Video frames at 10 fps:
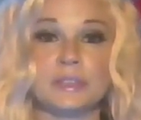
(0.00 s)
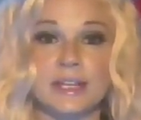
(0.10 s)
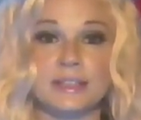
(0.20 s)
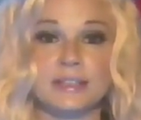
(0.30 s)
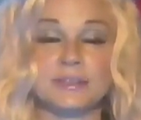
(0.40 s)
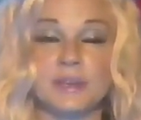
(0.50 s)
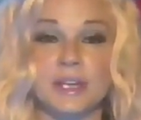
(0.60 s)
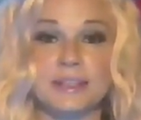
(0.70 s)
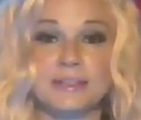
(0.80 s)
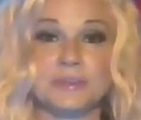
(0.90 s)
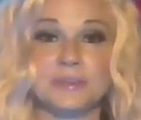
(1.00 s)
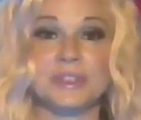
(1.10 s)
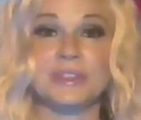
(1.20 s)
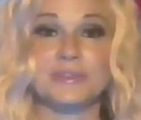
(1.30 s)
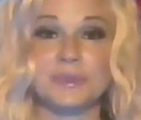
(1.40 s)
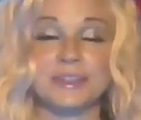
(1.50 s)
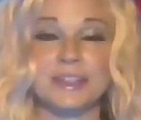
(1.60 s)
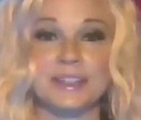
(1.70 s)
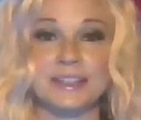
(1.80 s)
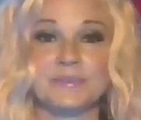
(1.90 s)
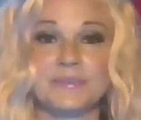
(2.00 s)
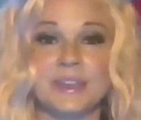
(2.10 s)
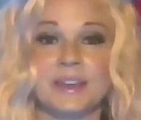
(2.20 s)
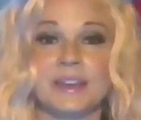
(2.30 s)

protected, okay? So I'm going to give you a second,